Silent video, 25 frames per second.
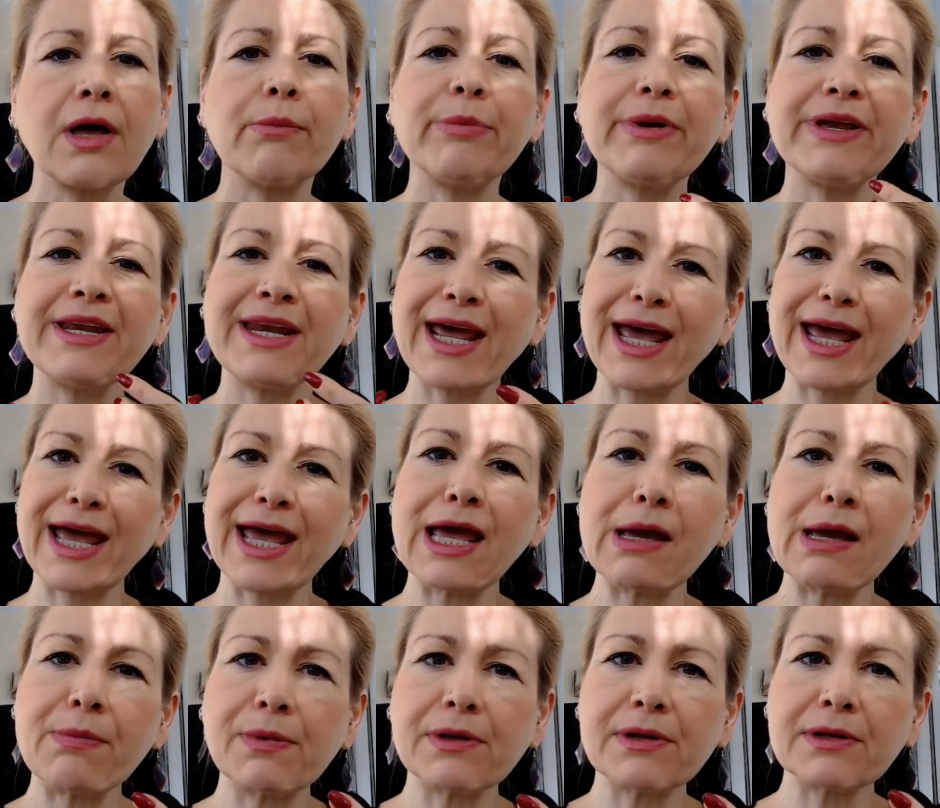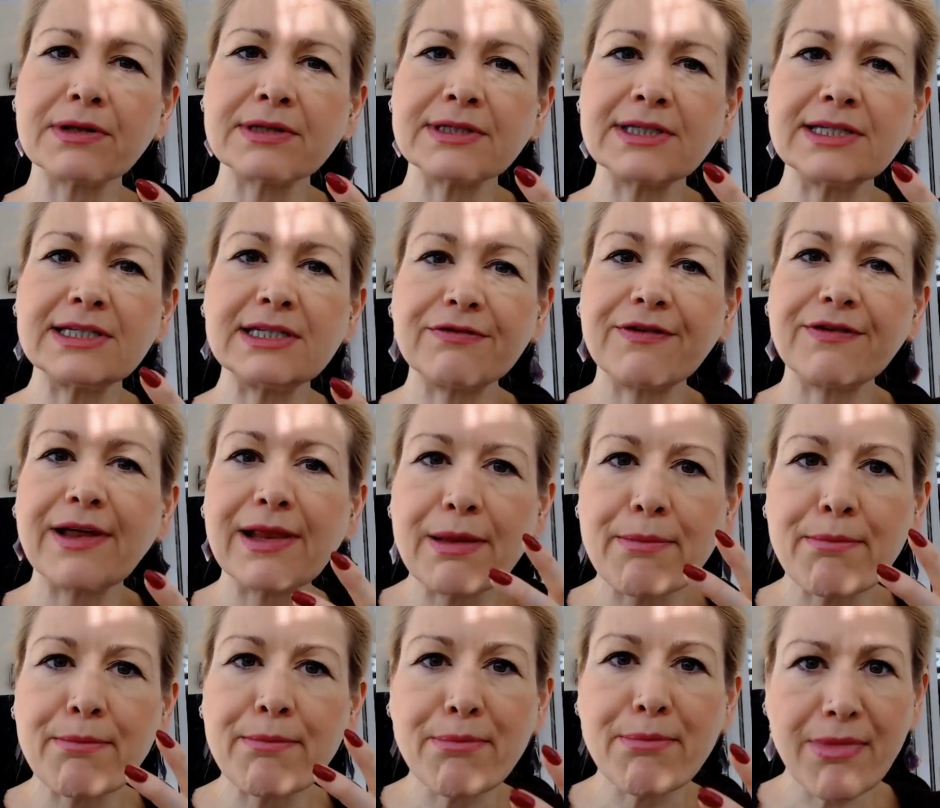been able to
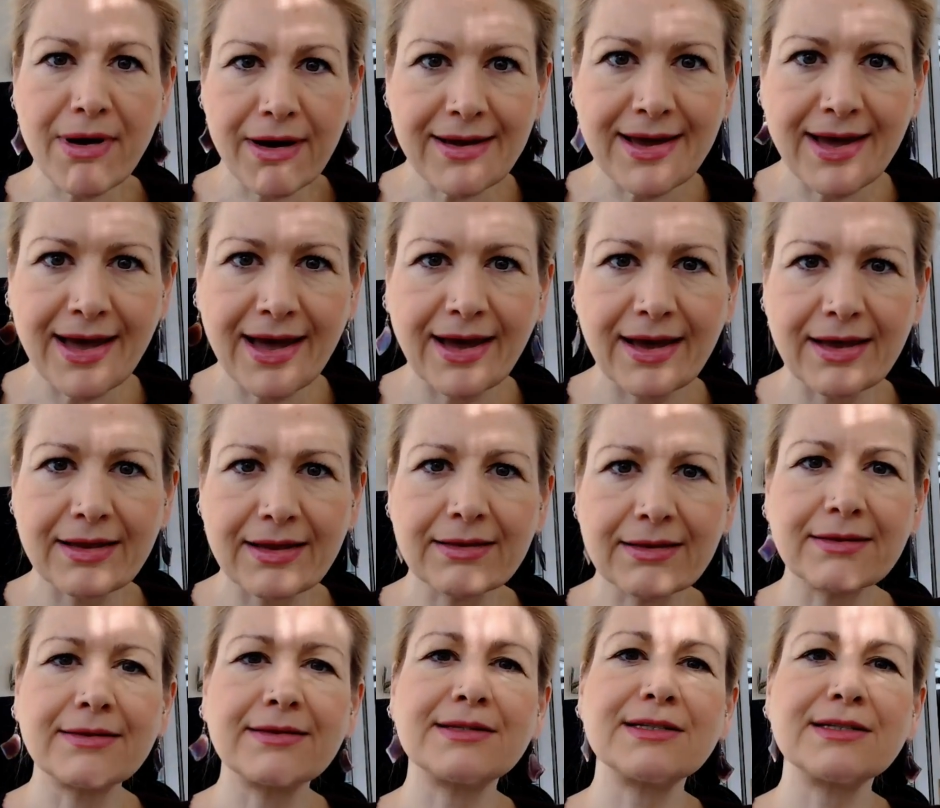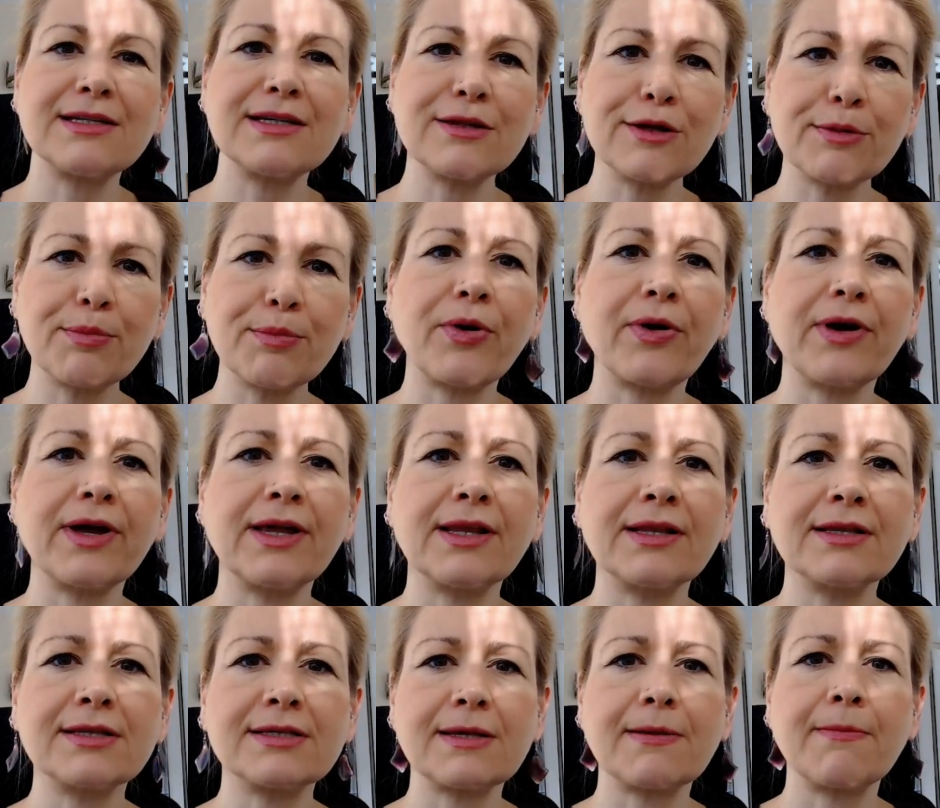develop my health to the
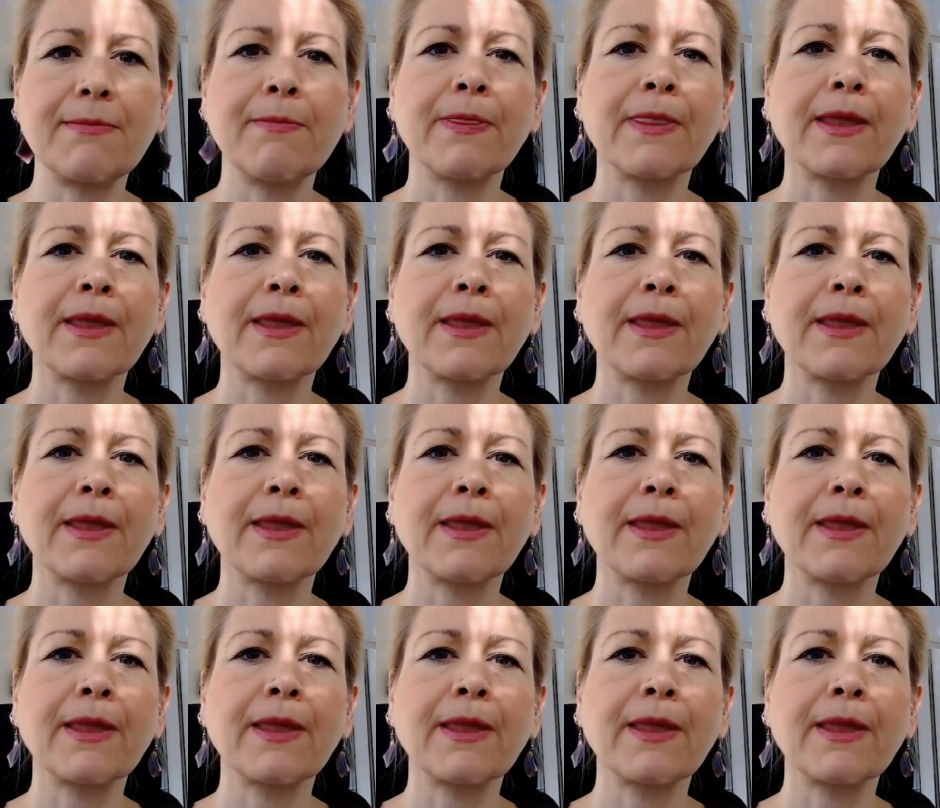point